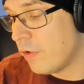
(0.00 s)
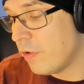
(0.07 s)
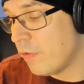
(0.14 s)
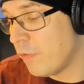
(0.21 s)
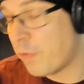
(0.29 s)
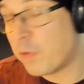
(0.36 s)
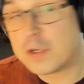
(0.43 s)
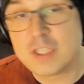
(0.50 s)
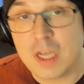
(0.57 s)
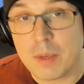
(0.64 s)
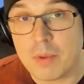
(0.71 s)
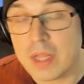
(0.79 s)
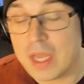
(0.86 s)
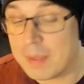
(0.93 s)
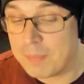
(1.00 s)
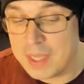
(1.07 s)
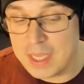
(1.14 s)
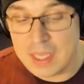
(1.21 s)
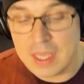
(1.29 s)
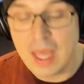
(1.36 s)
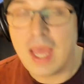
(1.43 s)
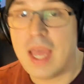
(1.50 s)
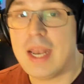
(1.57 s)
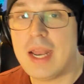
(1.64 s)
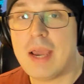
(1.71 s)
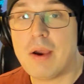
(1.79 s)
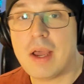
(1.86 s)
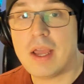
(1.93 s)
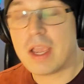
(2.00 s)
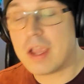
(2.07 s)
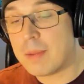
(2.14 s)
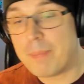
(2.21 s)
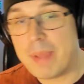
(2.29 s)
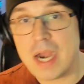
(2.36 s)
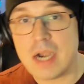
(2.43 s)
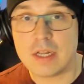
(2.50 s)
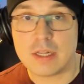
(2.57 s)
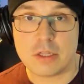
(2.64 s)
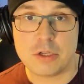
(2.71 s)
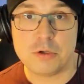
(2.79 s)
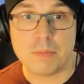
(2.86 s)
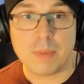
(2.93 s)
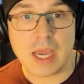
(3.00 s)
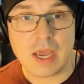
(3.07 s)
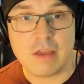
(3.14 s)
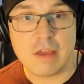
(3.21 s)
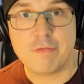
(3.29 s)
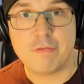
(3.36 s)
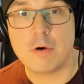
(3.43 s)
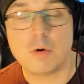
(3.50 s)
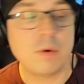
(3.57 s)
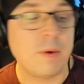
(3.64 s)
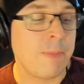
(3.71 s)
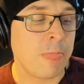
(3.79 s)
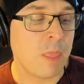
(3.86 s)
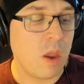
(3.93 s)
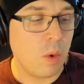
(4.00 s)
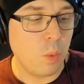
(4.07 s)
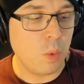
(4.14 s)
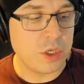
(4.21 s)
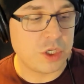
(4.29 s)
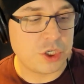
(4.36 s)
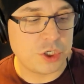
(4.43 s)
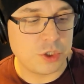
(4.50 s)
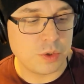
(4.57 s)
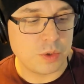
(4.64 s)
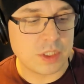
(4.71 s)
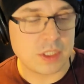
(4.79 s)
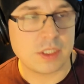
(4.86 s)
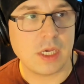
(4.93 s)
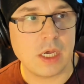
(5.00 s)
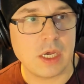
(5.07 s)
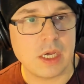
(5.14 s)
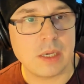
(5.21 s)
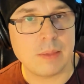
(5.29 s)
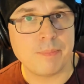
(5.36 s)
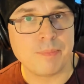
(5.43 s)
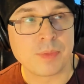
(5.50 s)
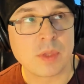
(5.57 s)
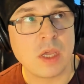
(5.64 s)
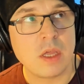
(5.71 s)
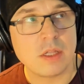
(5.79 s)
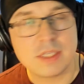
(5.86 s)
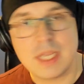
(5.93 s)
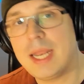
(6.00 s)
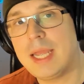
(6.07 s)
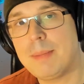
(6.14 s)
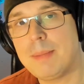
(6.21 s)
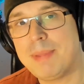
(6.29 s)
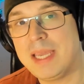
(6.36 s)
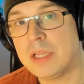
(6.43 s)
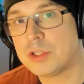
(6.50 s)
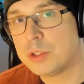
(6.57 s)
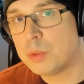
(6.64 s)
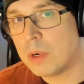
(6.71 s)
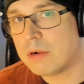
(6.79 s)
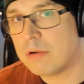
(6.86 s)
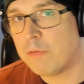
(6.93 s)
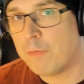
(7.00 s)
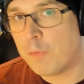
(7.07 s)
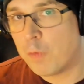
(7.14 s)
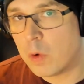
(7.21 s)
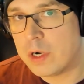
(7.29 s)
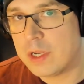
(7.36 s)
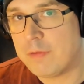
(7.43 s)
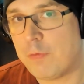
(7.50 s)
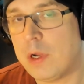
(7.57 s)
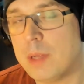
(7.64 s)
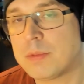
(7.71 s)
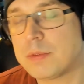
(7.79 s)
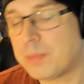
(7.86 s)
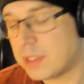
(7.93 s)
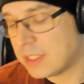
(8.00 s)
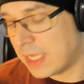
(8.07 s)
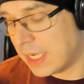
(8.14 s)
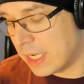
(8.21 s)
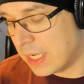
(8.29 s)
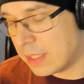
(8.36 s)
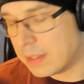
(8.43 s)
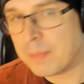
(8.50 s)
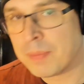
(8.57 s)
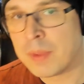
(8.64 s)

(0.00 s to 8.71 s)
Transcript: for someone like me, and I compared it to my iPhone, which shoots 1080p and 240 frames per second.